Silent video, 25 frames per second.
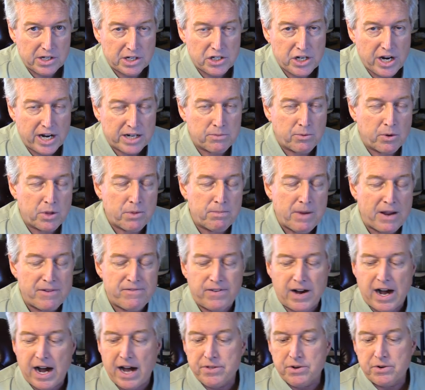I checked with my
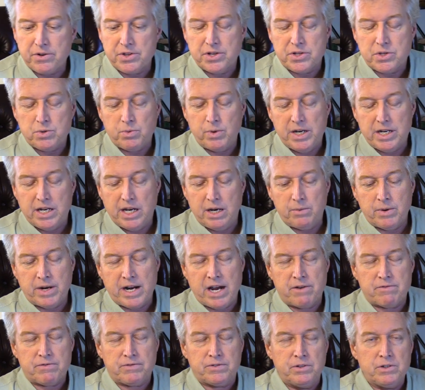father this week. He went
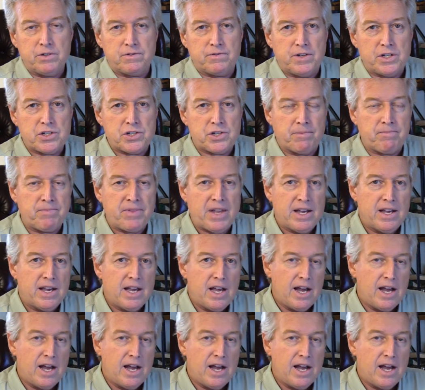out fluke fishing